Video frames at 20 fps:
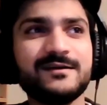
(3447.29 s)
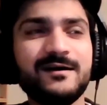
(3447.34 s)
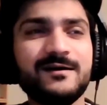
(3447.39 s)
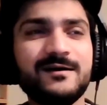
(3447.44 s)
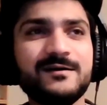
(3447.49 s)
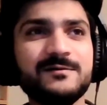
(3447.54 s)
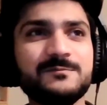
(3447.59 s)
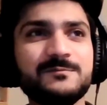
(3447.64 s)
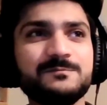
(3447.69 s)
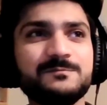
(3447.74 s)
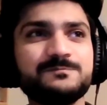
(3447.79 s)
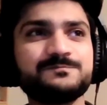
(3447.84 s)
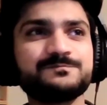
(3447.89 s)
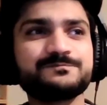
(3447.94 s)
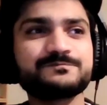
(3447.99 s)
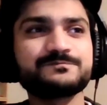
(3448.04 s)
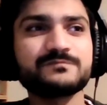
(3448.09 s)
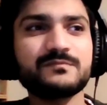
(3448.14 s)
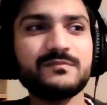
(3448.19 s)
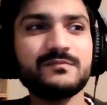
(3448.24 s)
And
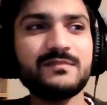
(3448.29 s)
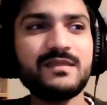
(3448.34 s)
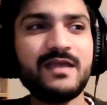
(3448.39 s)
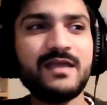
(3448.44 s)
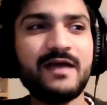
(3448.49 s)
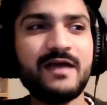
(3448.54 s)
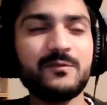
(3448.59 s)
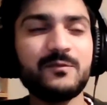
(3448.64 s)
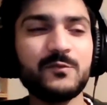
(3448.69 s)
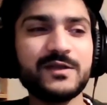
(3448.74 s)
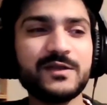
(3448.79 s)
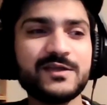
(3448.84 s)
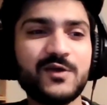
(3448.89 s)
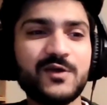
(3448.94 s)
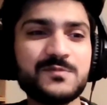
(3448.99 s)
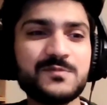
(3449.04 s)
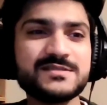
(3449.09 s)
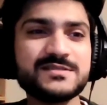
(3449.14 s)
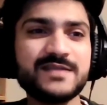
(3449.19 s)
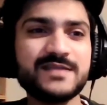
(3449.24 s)
then when it
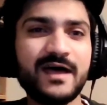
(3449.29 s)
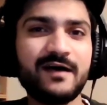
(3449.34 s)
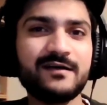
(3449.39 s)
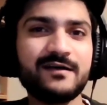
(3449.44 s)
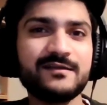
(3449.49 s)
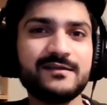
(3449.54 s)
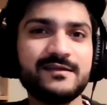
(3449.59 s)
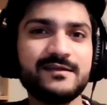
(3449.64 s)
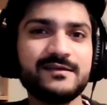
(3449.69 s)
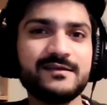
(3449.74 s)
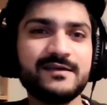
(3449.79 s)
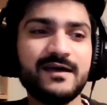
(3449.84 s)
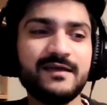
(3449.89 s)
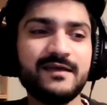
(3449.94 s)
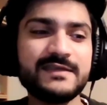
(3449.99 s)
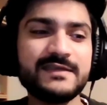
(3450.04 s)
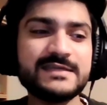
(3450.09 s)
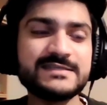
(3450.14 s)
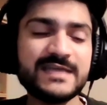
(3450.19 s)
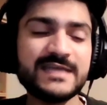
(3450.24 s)
comes to that,
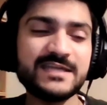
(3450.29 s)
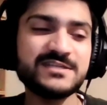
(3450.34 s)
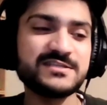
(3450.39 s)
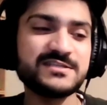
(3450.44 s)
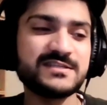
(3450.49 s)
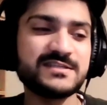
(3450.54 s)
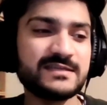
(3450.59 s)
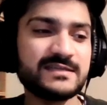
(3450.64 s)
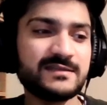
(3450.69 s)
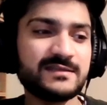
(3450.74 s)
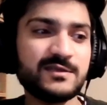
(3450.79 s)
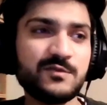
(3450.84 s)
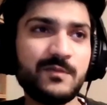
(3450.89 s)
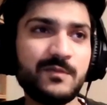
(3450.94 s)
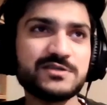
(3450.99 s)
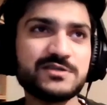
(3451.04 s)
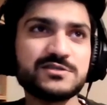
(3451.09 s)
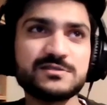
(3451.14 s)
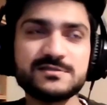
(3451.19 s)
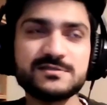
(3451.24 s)
the attention thing that you
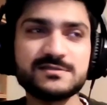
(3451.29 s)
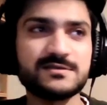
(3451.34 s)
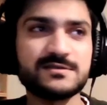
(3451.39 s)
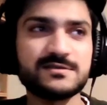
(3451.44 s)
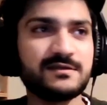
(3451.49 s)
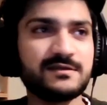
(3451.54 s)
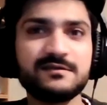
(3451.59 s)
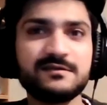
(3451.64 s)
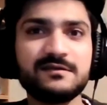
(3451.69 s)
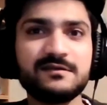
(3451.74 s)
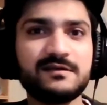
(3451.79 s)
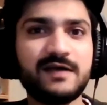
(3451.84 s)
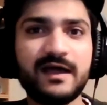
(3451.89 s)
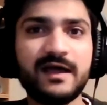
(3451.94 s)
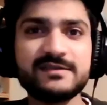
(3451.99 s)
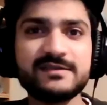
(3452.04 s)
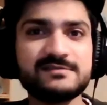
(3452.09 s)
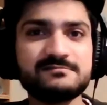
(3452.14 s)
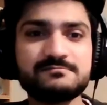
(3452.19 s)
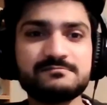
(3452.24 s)
mentioned,
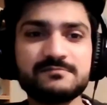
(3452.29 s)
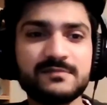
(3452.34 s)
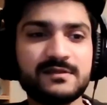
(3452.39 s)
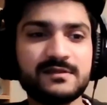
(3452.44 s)
I